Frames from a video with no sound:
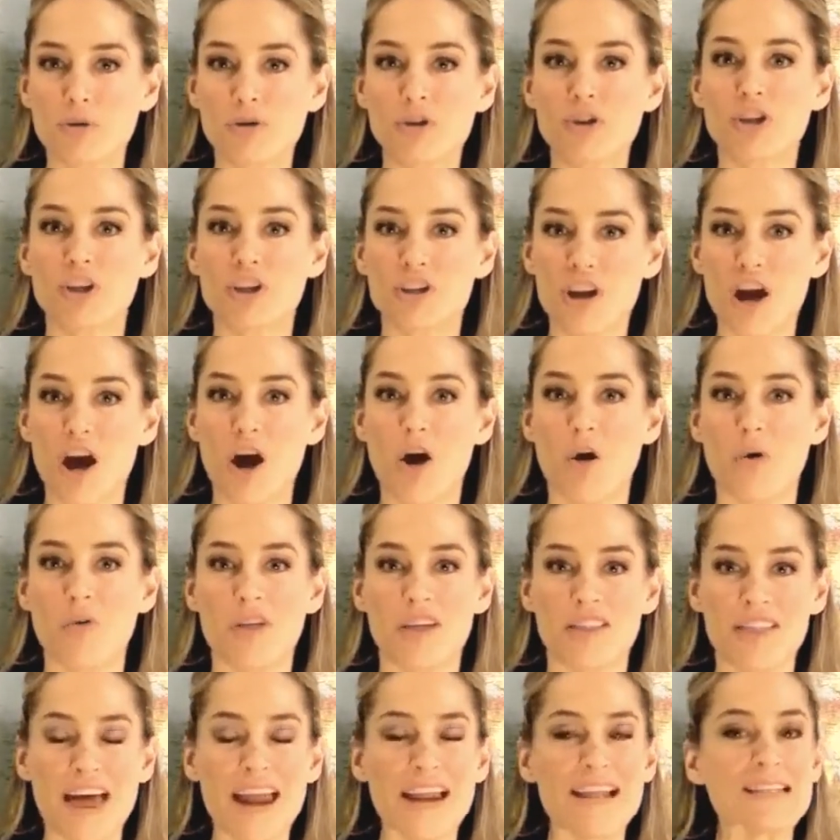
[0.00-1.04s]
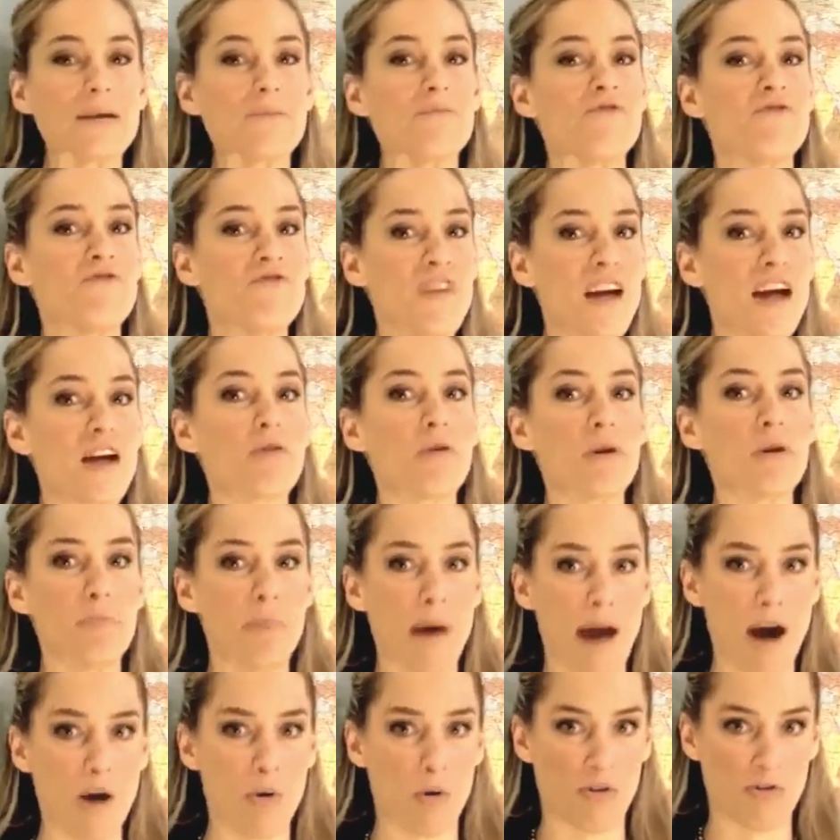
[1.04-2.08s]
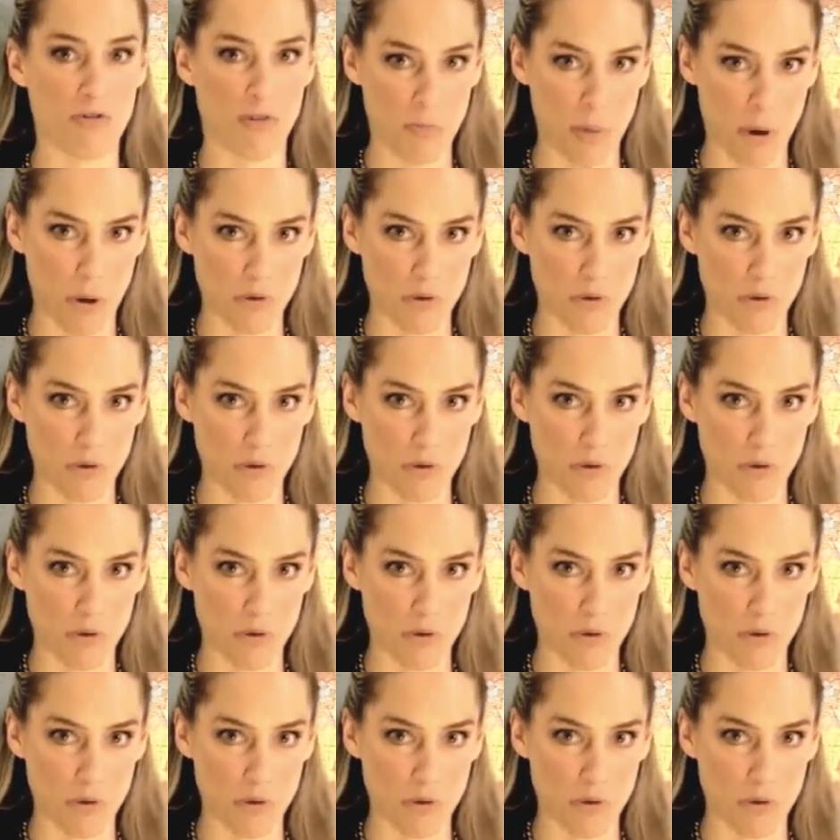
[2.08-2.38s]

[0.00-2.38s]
you should know that that is a very powerful